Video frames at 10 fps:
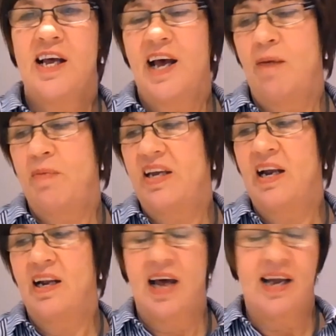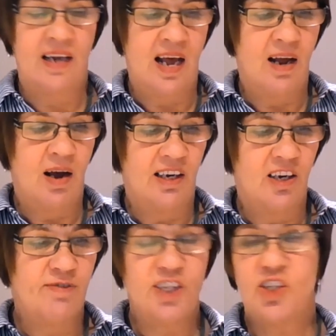I mean, I'd
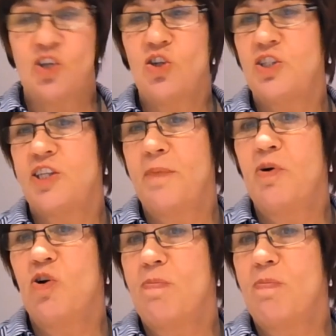love to talk to you more